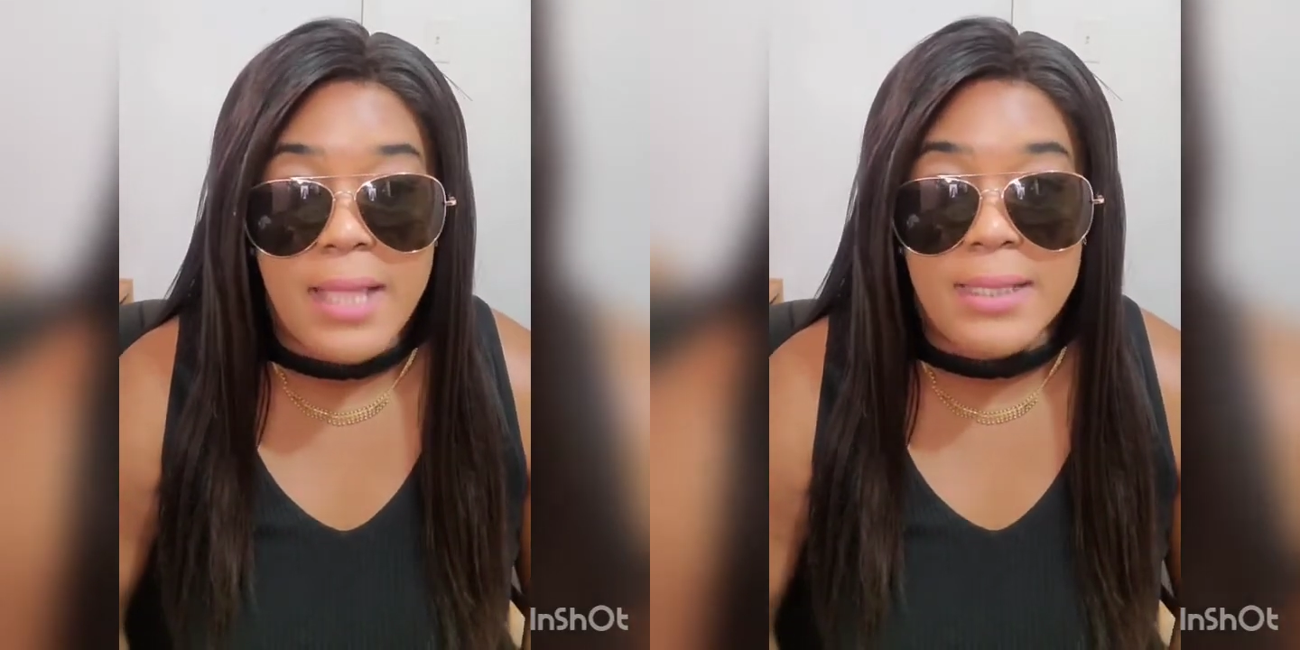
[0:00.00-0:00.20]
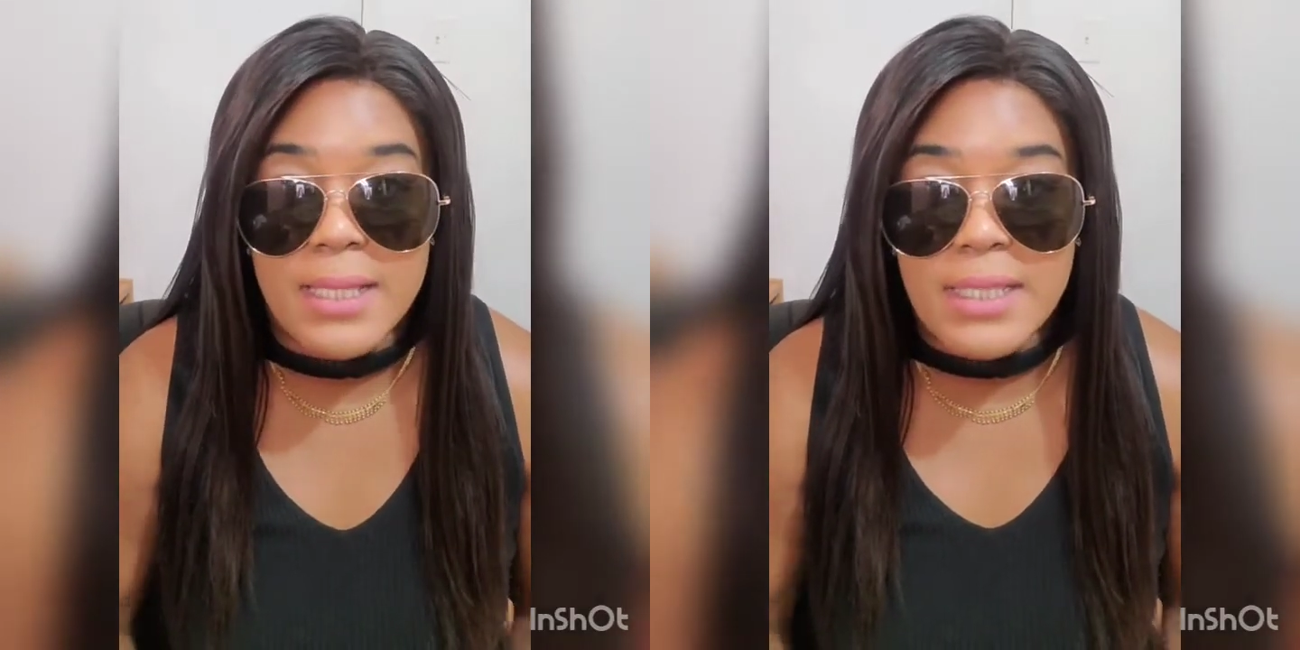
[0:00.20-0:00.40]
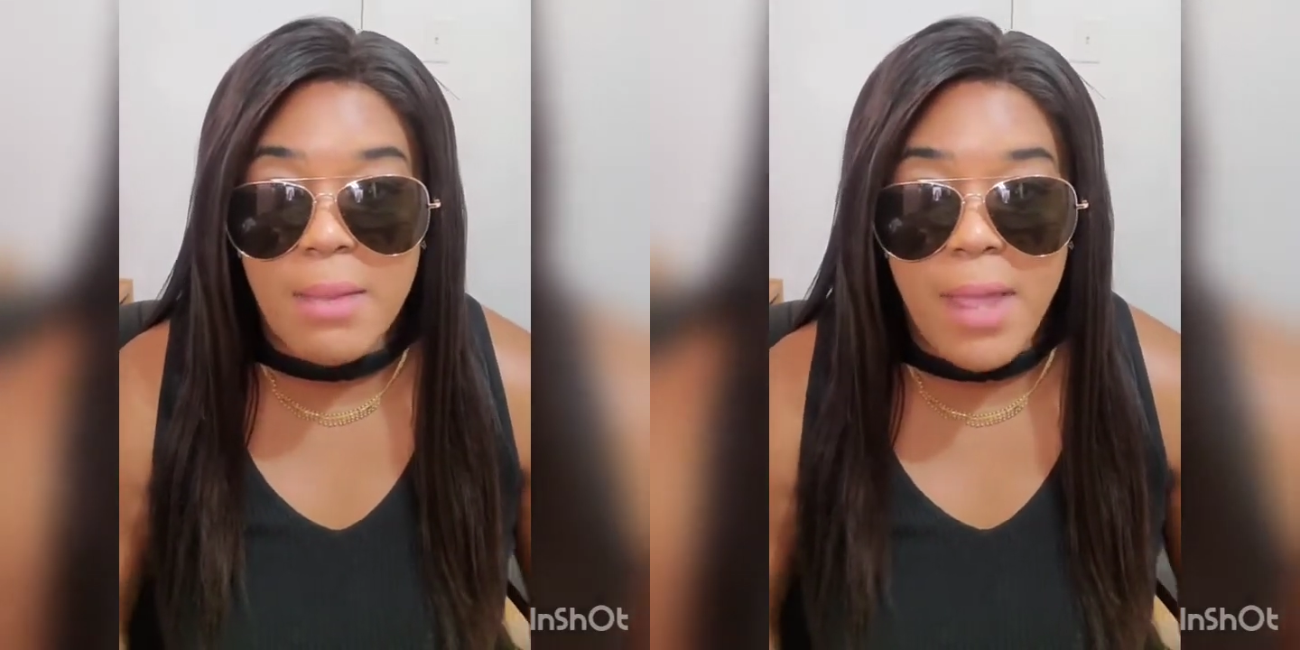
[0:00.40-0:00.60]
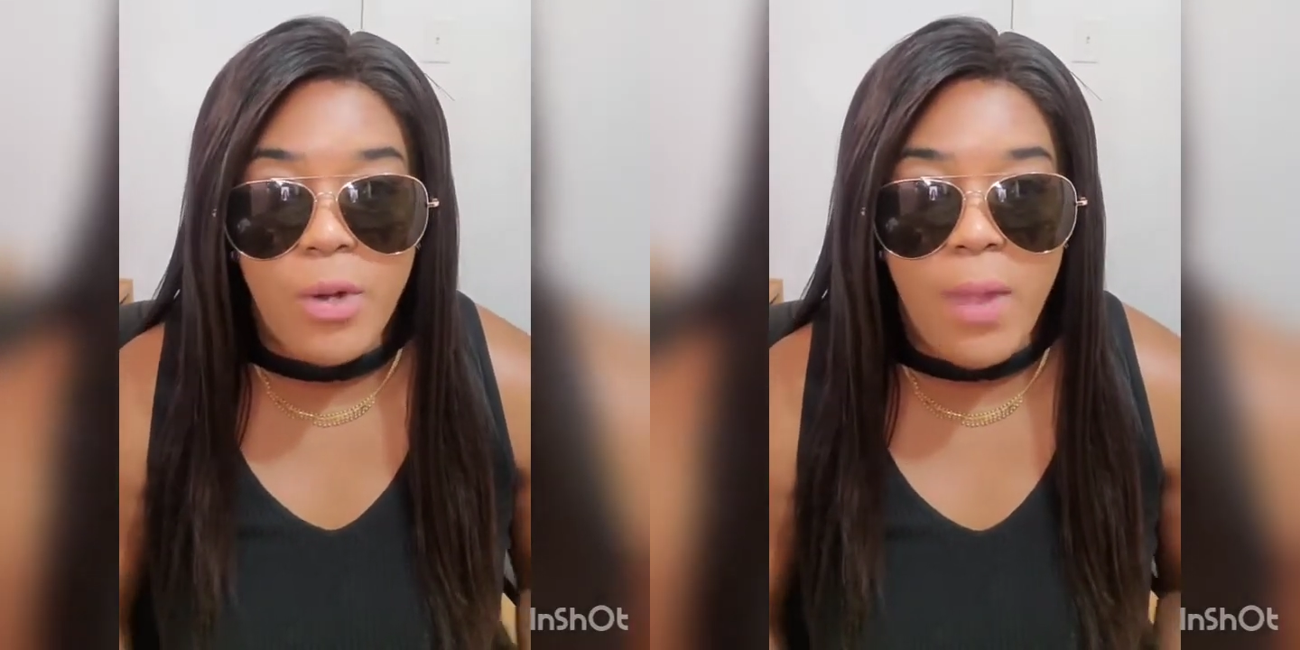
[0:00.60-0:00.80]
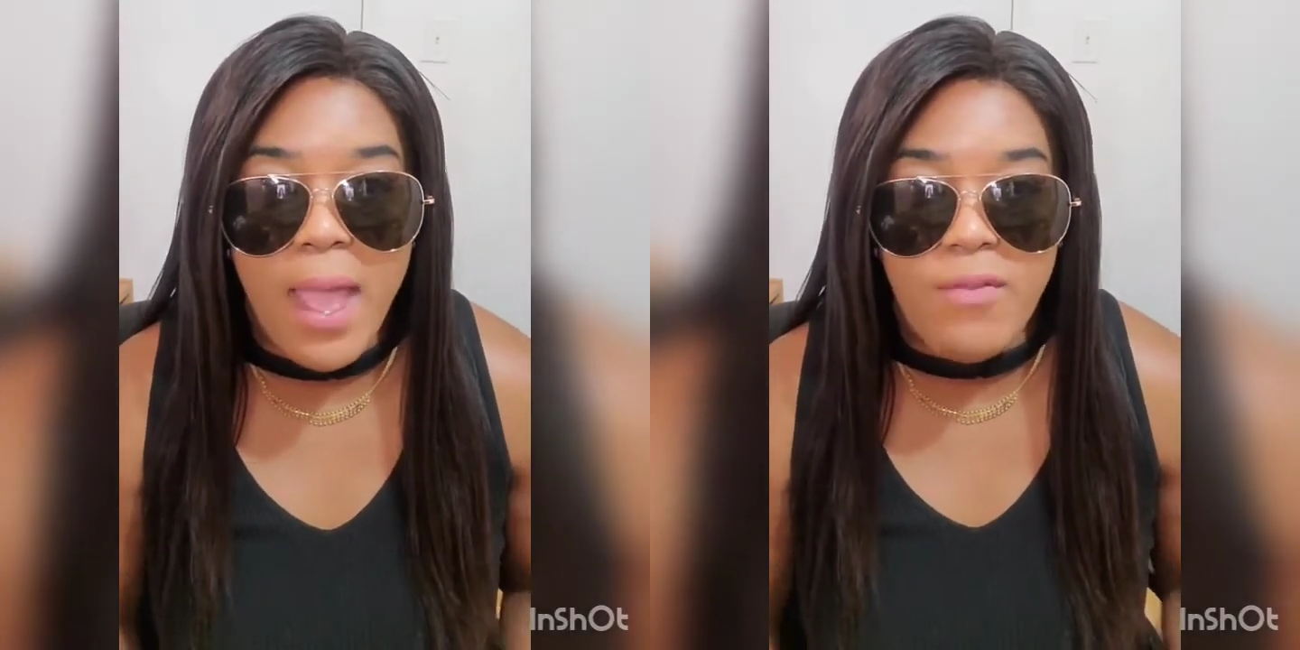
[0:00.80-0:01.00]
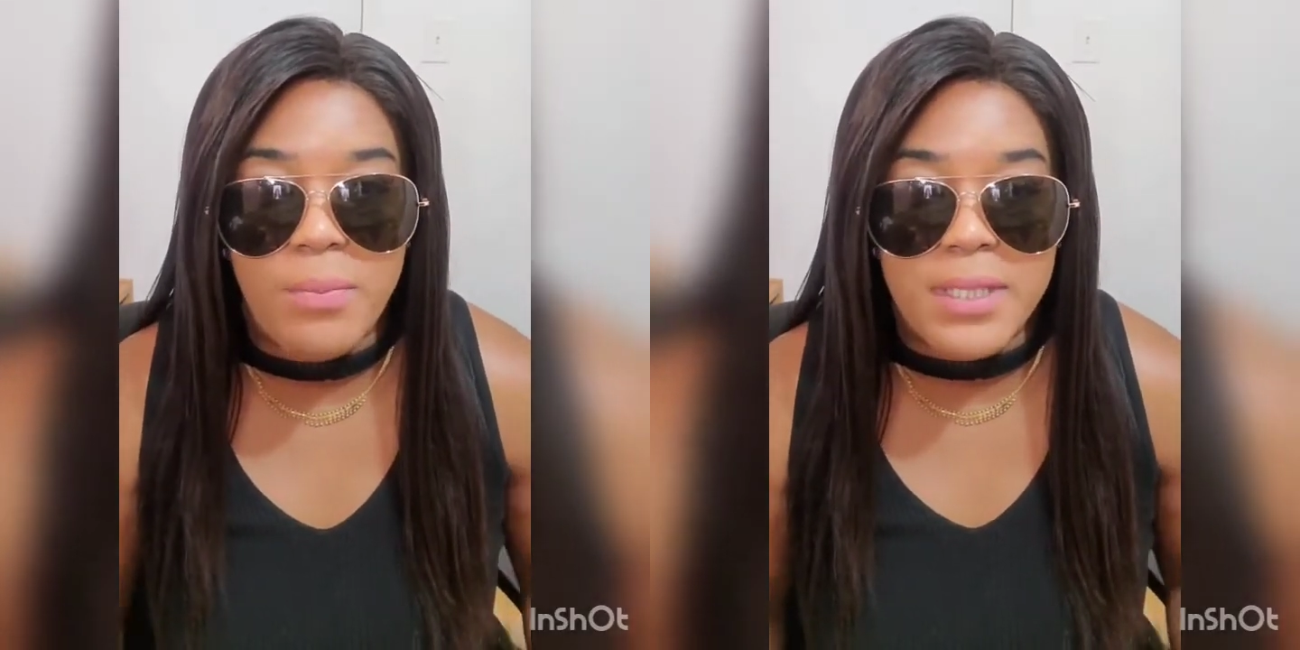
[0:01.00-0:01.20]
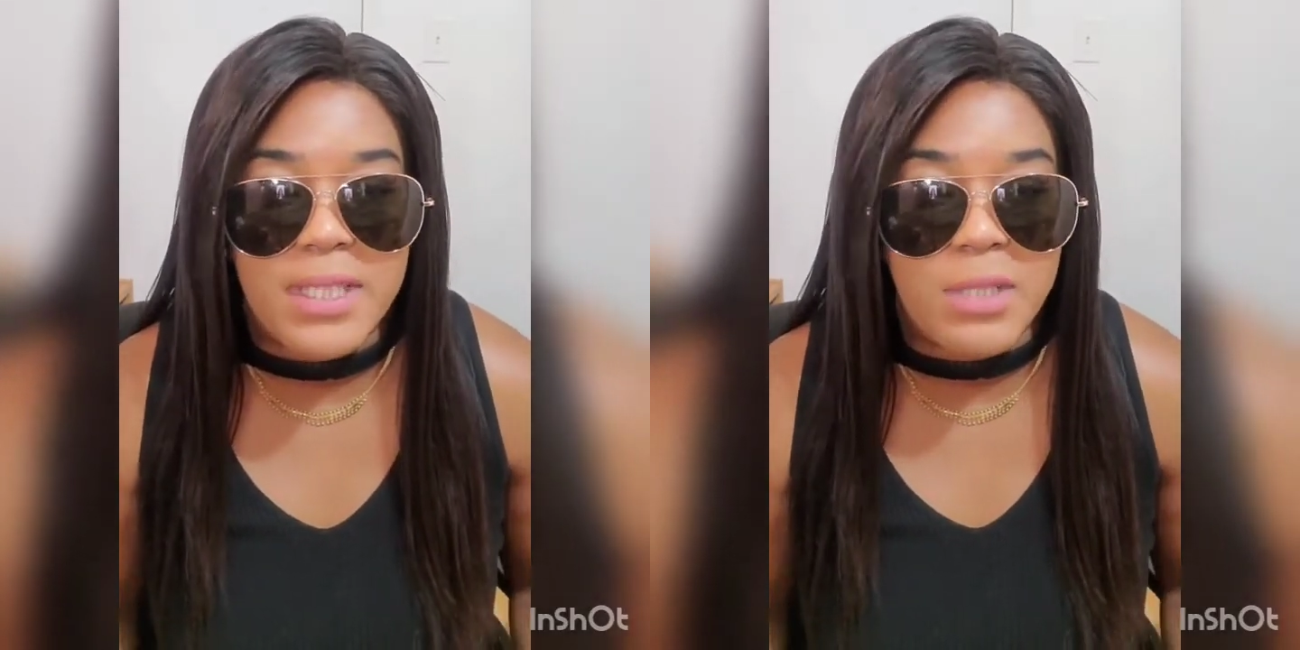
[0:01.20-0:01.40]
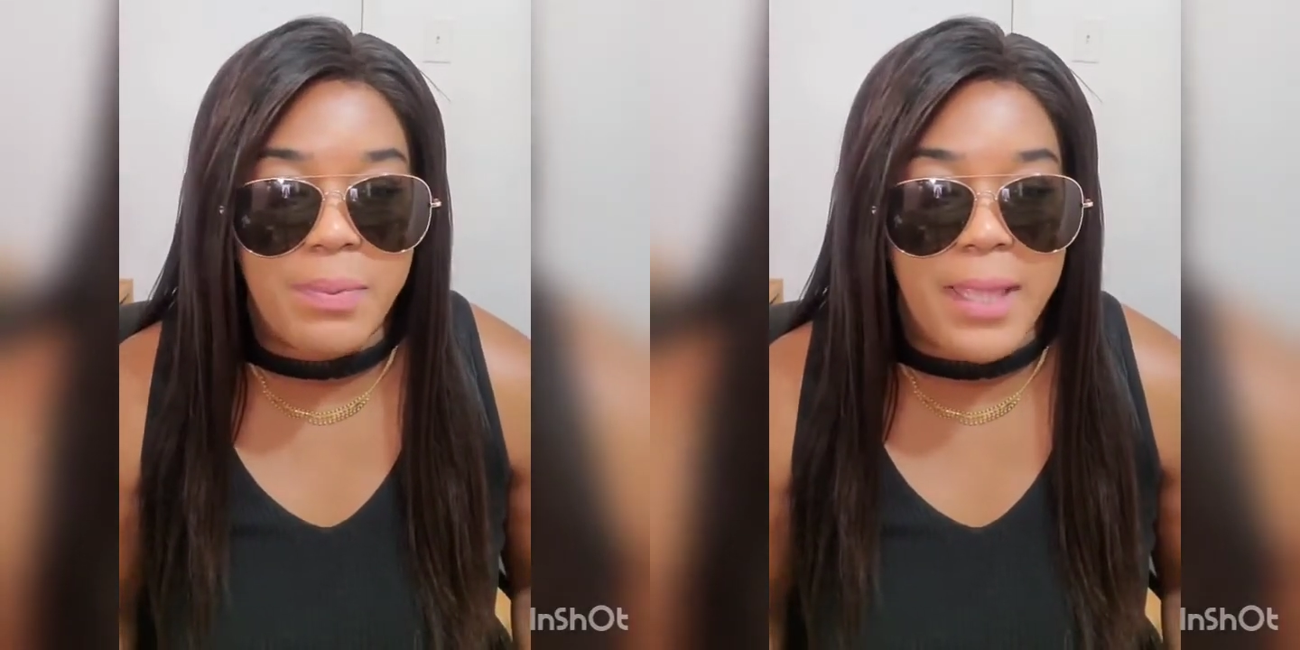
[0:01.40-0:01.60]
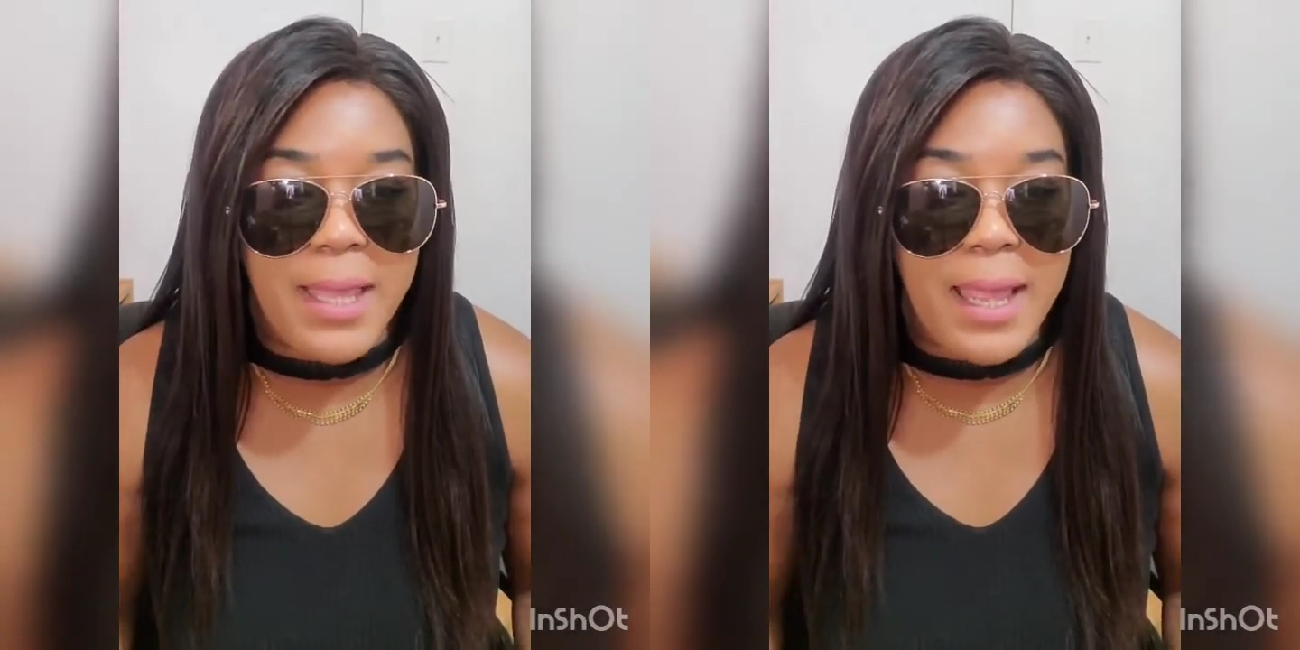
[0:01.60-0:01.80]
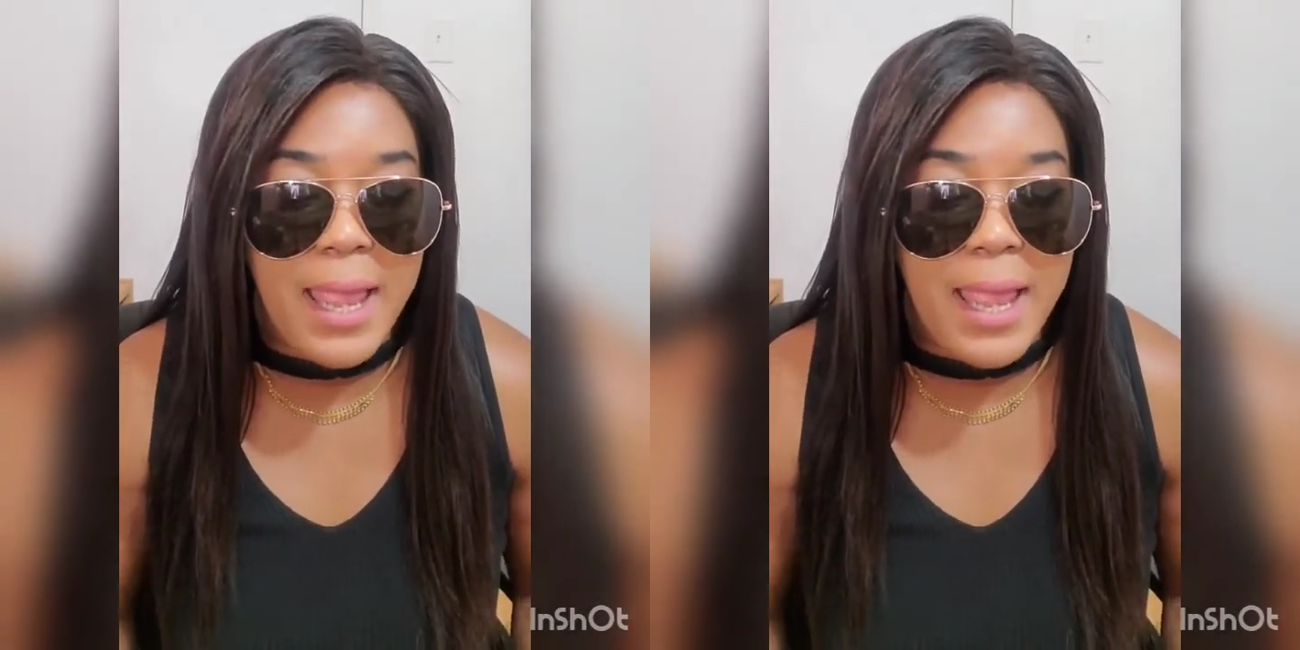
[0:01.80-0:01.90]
This time I don't have a business plan.